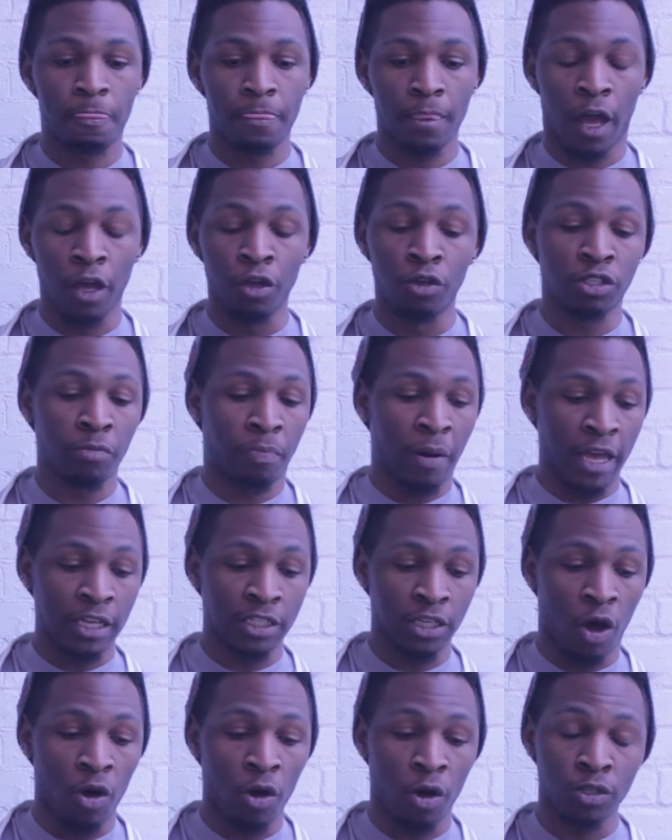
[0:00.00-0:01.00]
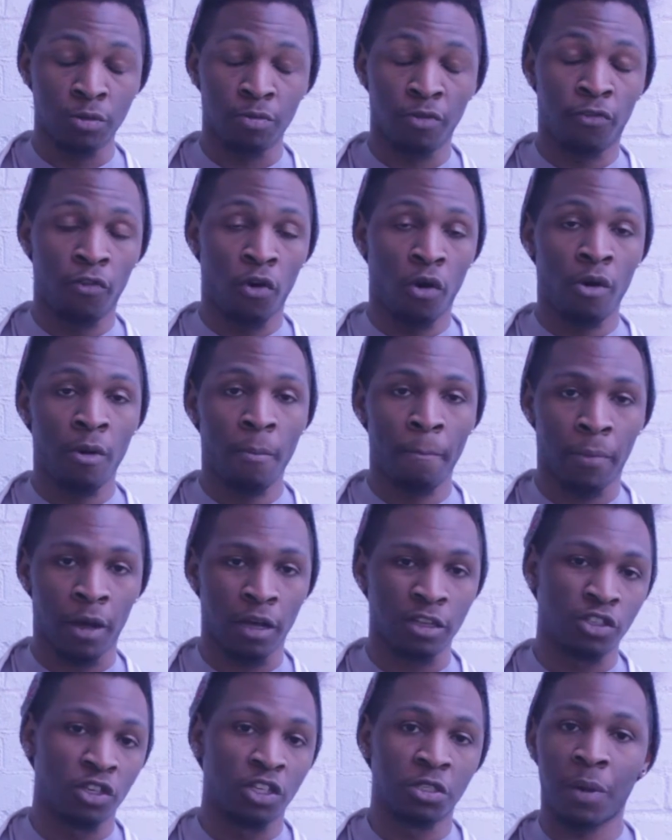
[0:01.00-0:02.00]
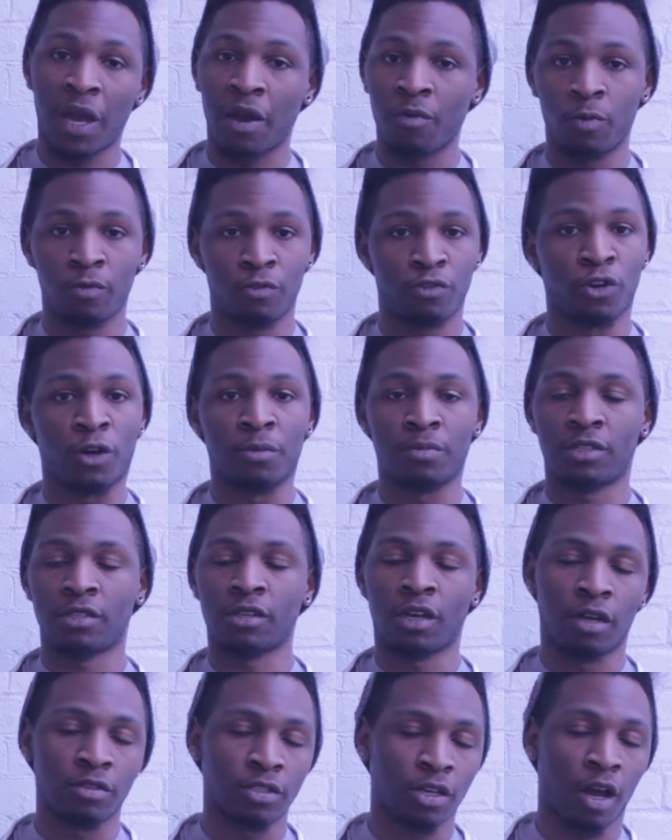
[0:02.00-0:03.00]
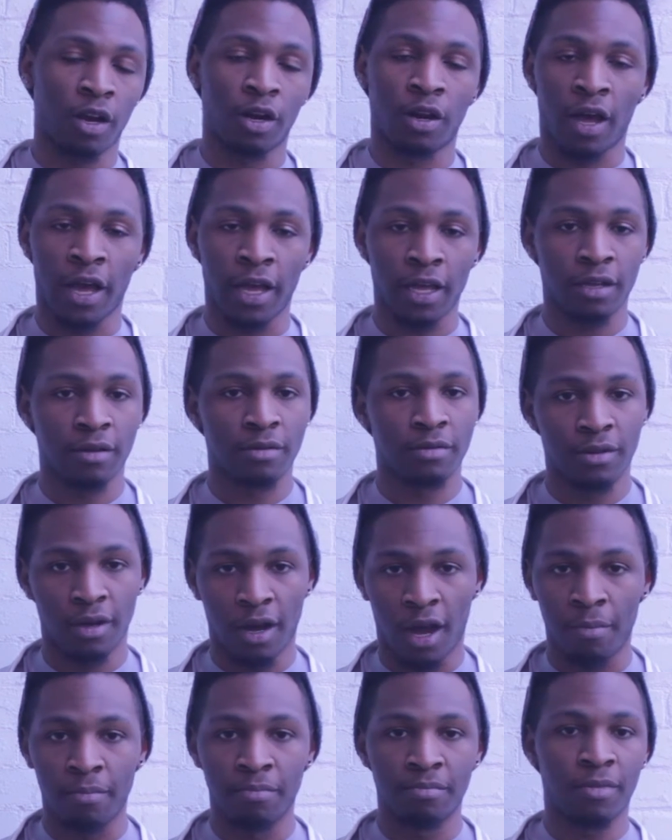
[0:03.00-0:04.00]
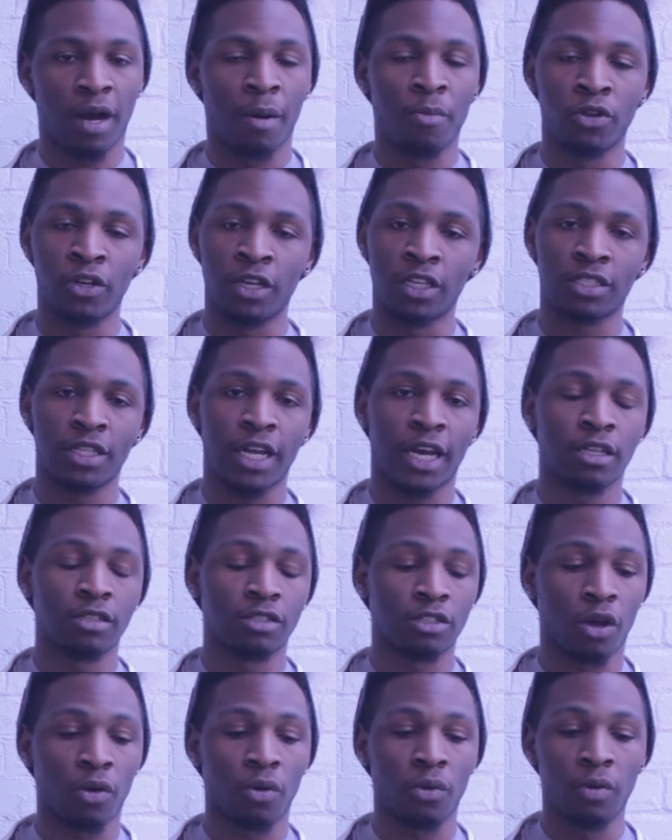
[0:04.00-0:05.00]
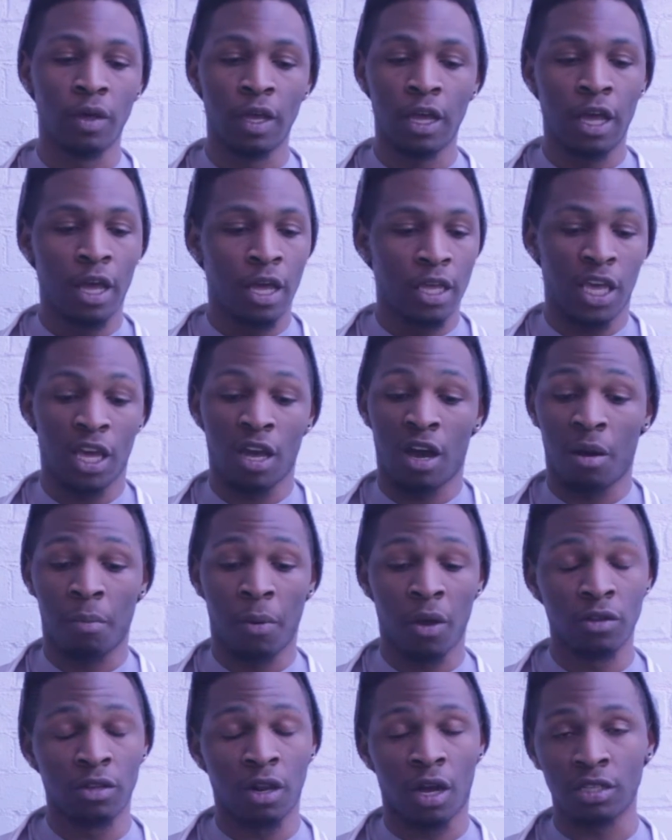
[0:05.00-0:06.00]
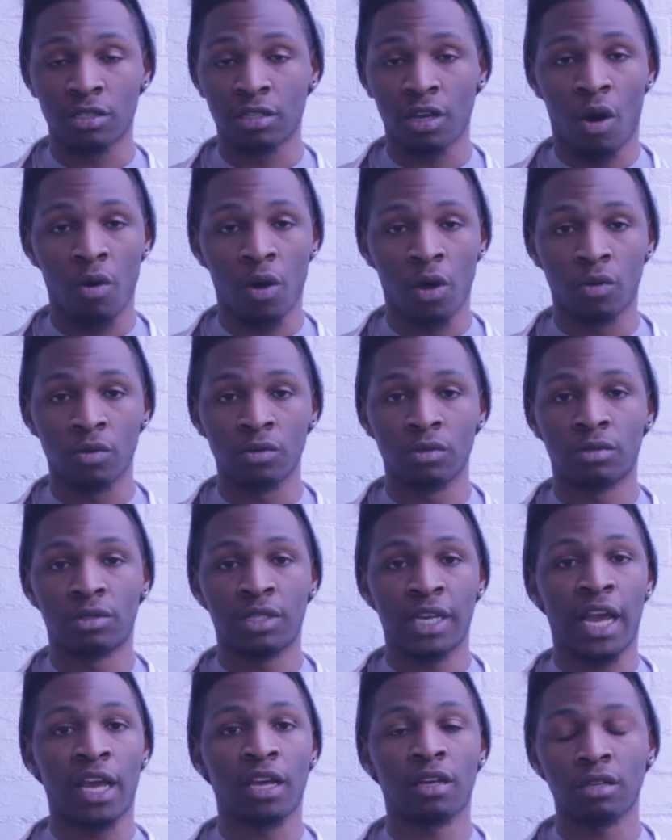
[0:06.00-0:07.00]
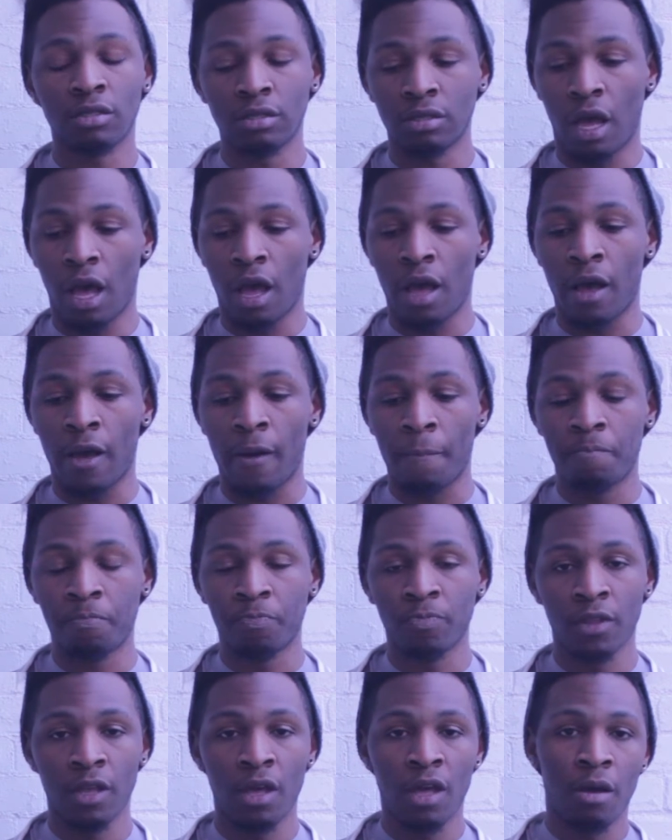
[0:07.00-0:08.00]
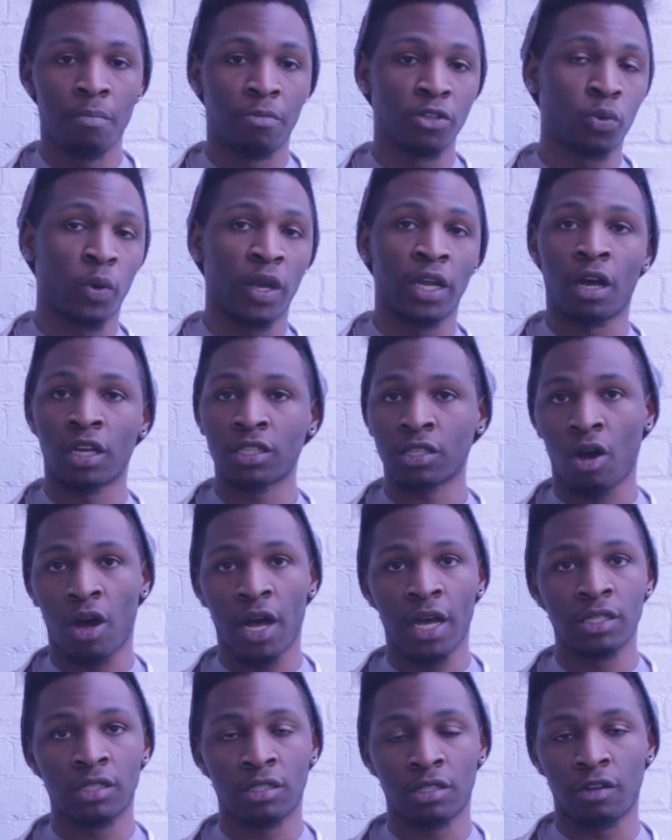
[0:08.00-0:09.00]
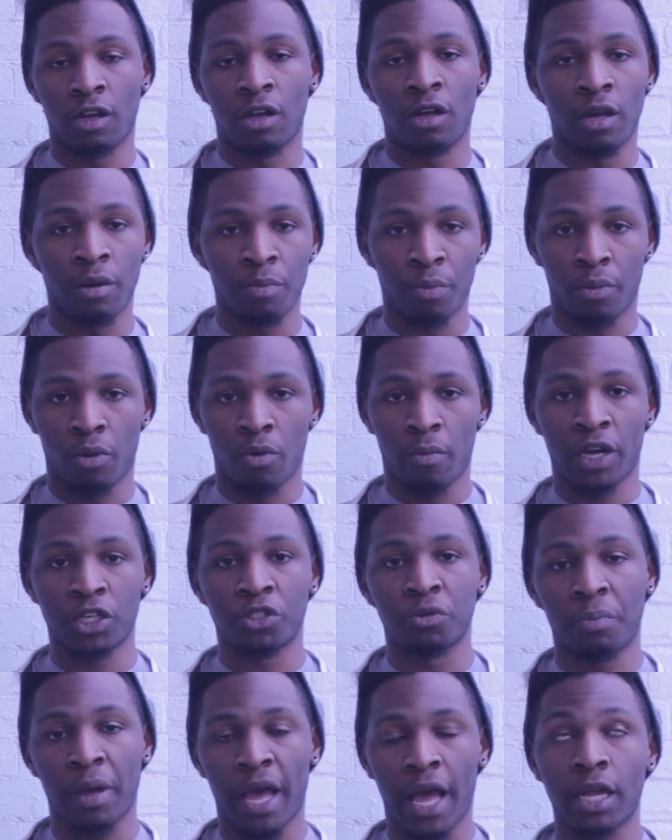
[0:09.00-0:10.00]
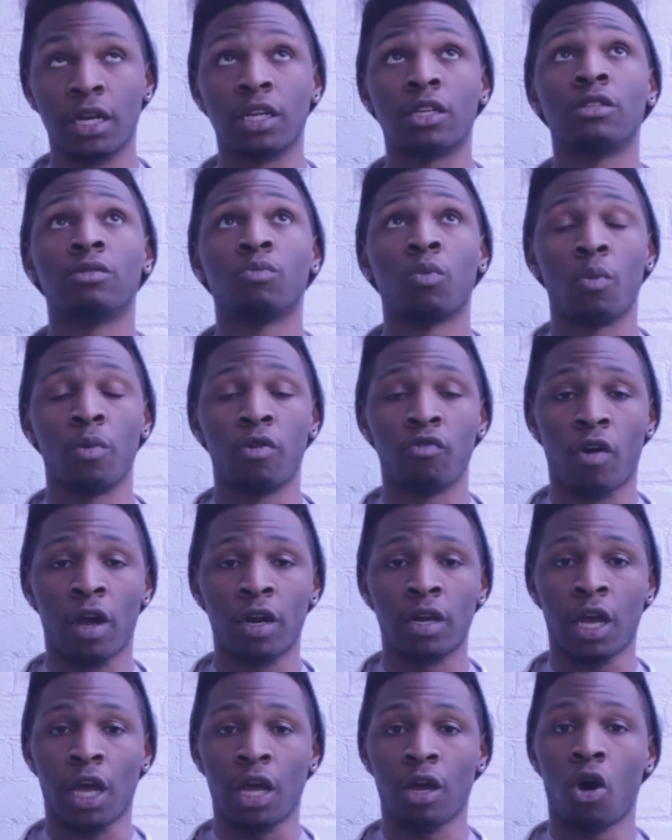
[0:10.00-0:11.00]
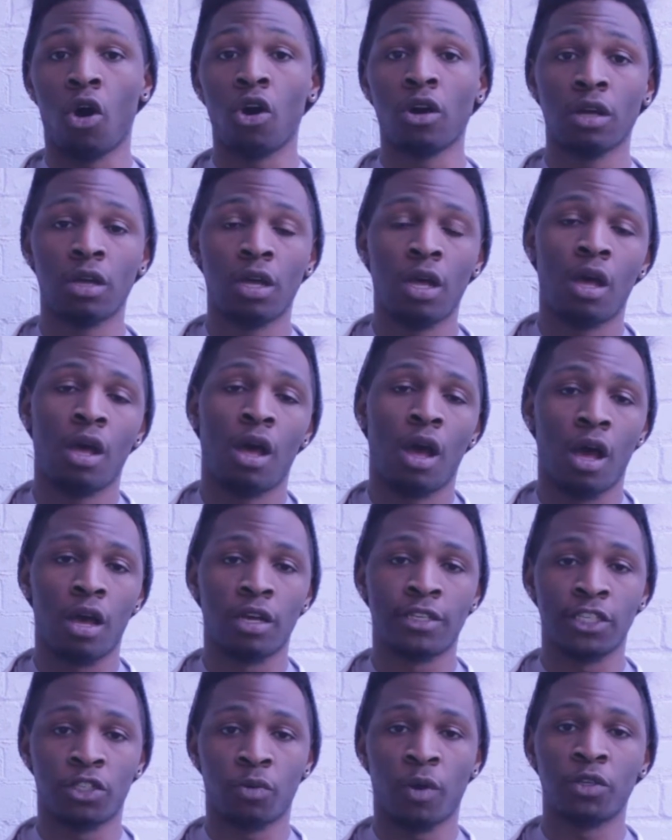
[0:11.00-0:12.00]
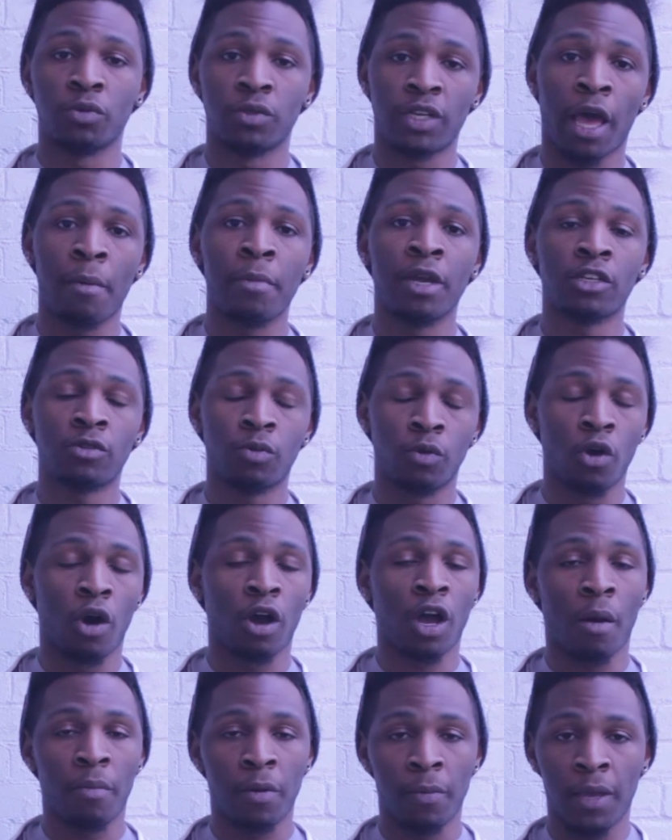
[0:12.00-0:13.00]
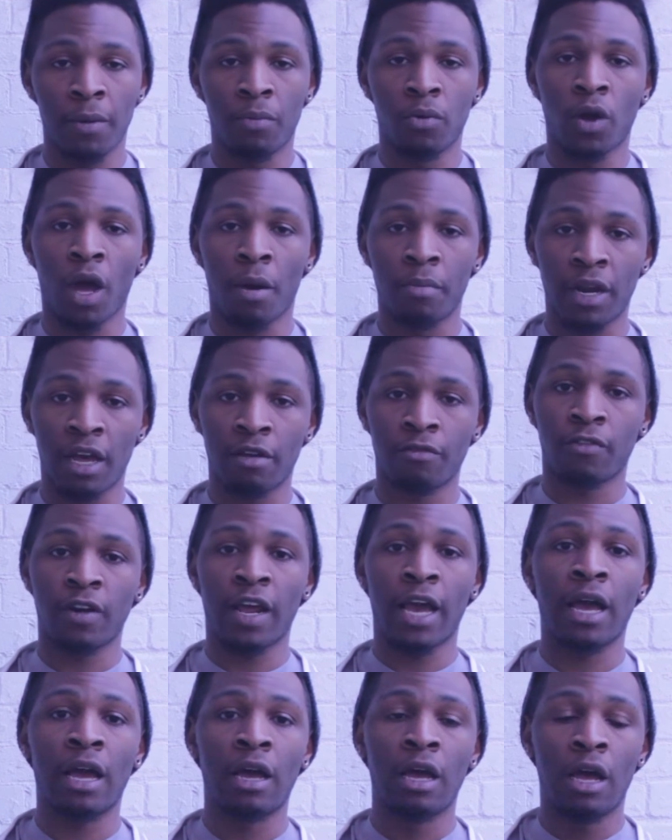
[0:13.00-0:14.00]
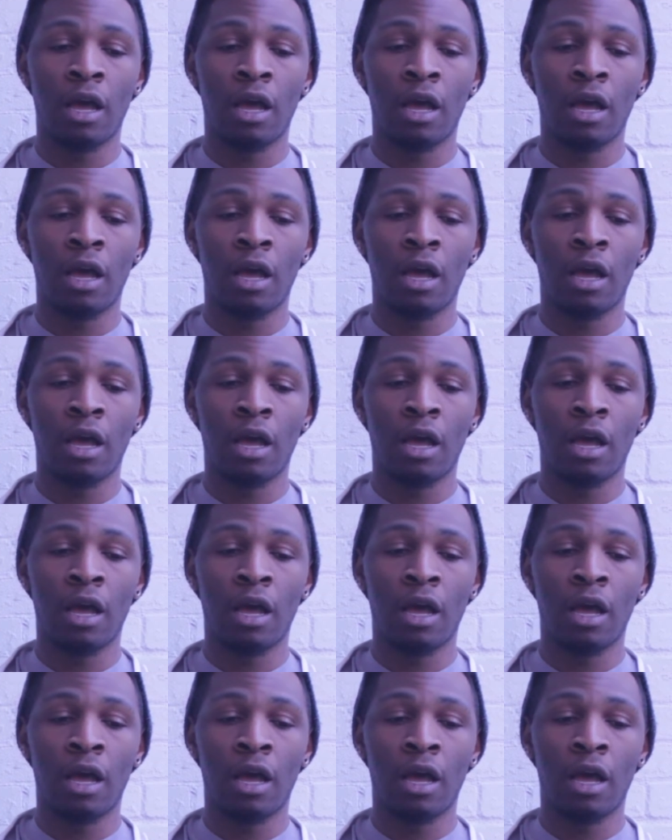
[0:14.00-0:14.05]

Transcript: I used to play Skullgirls before, but as soon as Beowulf dropped, I was kind of like, I'm on this now. So yeah, I upload like Skullgirls tech between us guys on Mash and Pad and what we run at HOG. Situational damage. We've got a couple of people coming down for that,